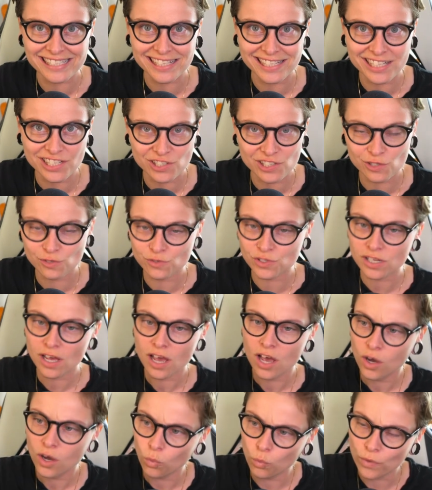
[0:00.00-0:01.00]
issues
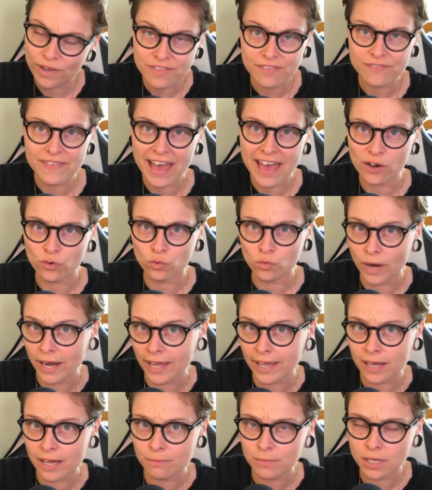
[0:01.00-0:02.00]
with that
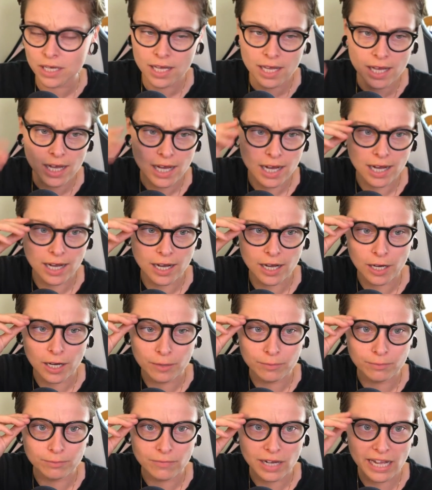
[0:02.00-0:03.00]
RAM.
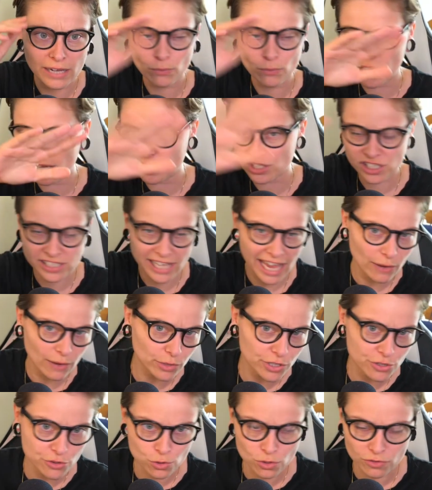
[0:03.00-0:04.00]
Um, I, I,
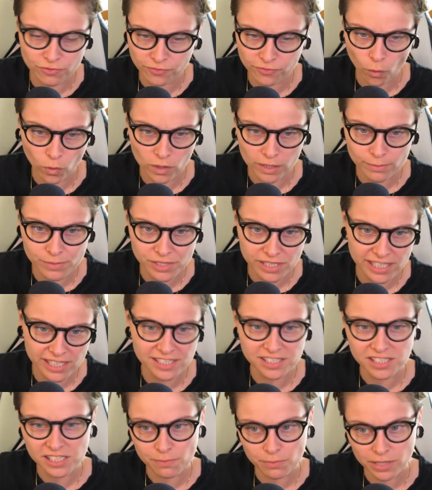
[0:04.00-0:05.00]
scoured through the forums and
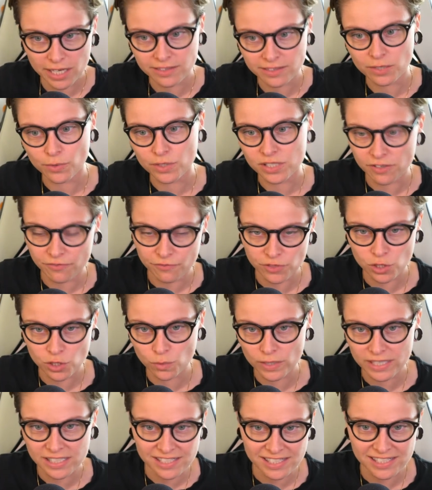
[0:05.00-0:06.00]
it seemed like there was a
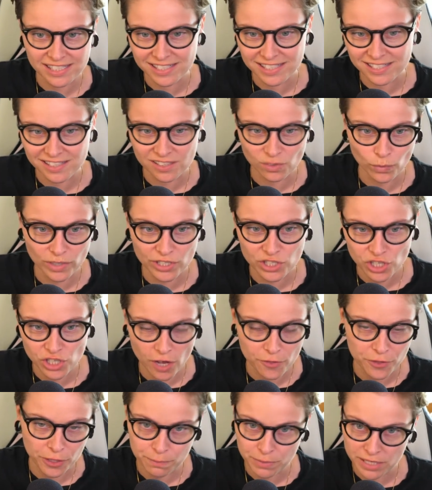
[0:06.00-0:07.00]
few instances in which
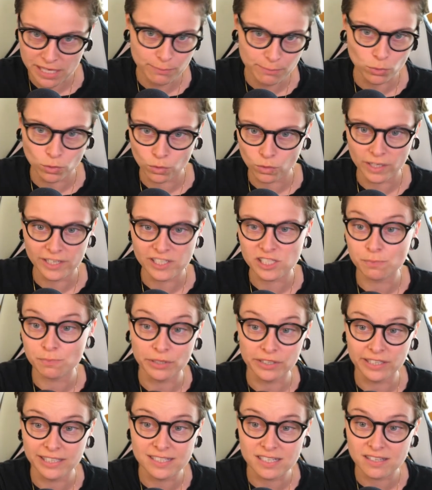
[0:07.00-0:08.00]
other people
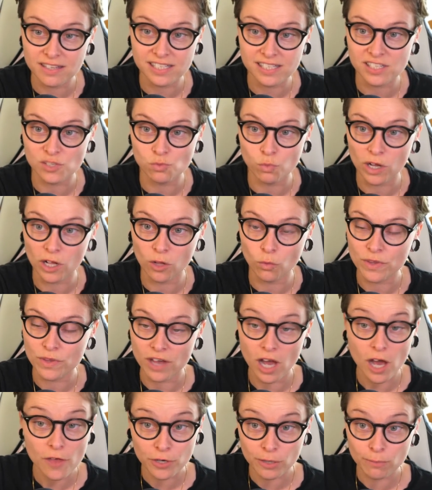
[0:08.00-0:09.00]
experienced this as well
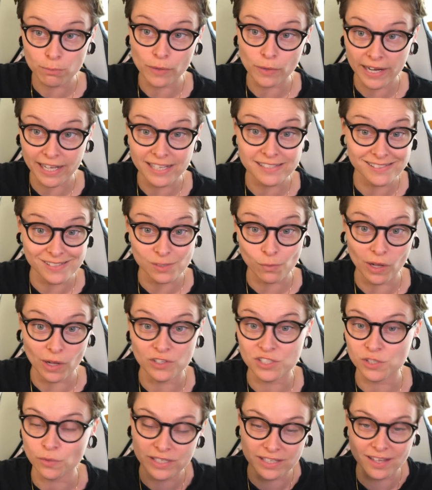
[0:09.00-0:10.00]
with other brands as
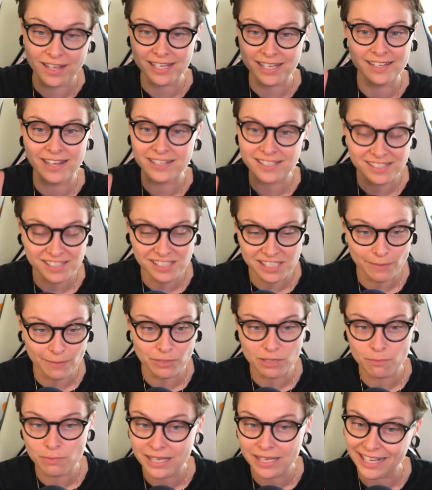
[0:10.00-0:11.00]
well. So it, it doesn't
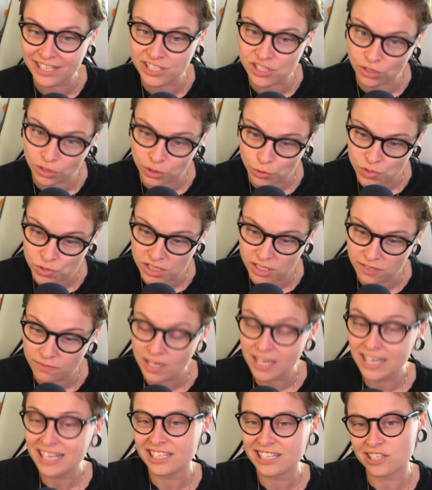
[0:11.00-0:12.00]
seem to be exclusive
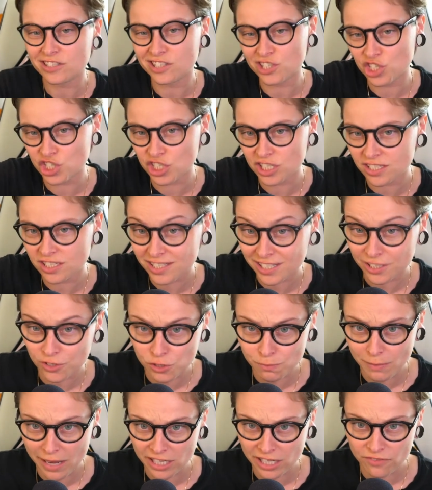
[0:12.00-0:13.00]
to the G
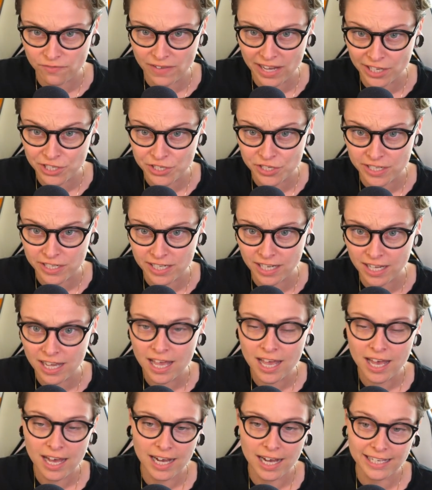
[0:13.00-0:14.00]
Skills manufacturing.
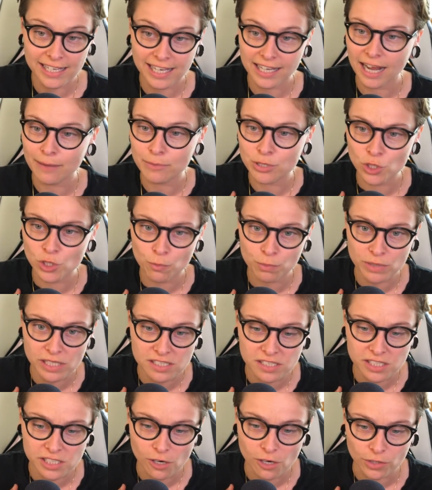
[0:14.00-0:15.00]
Again, I'm a new
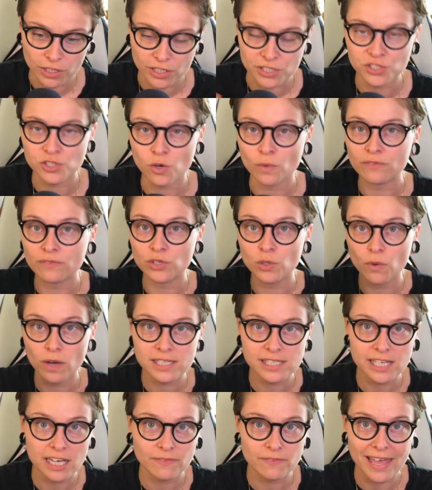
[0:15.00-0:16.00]
PC owner, so if you
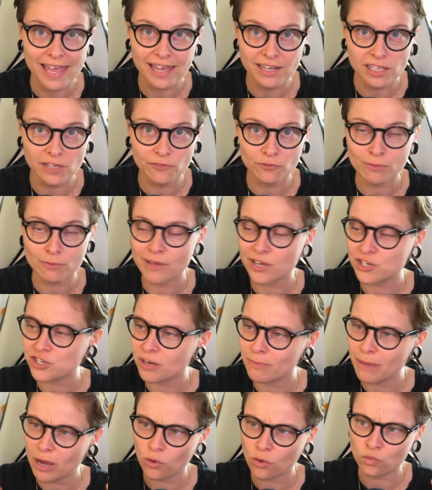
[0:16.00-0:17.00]
guys have any
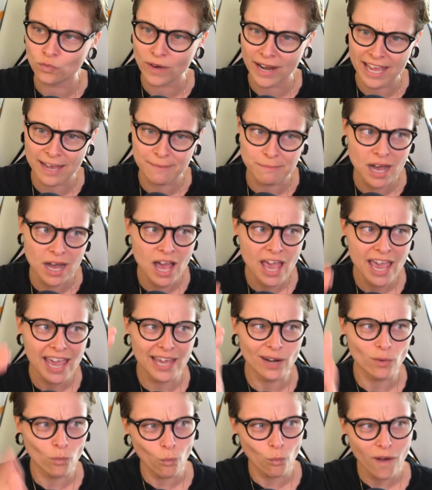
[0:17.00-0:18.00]
information about RAM
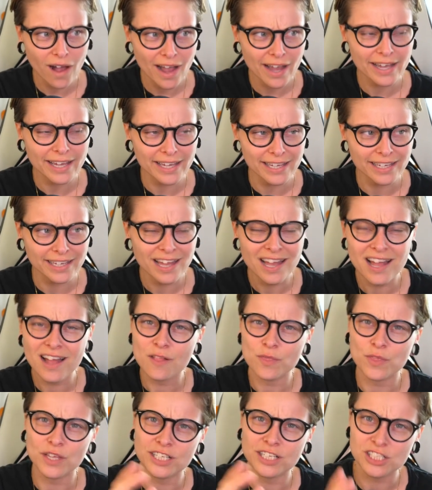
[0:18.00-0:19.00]
and why
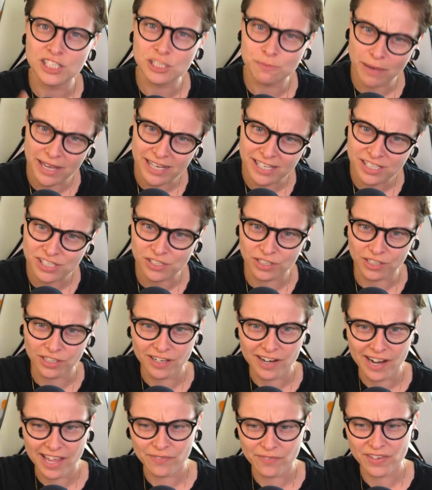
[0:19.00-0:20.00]
the
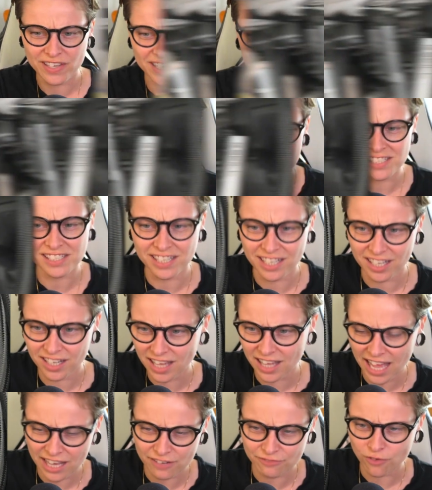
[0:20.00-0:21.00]
spacer and the
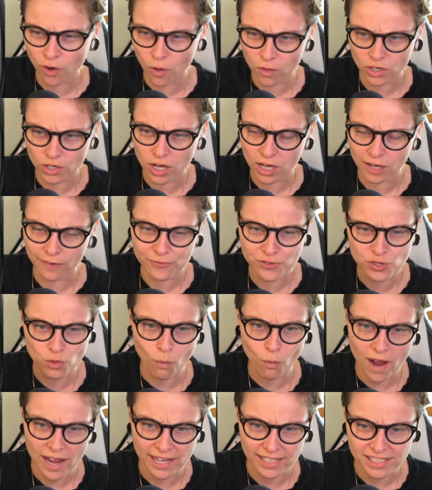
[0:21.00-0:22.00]
heatsink had fallen off
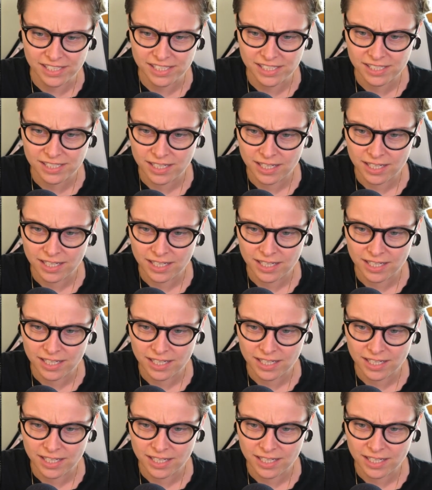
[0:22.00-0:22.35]
twice,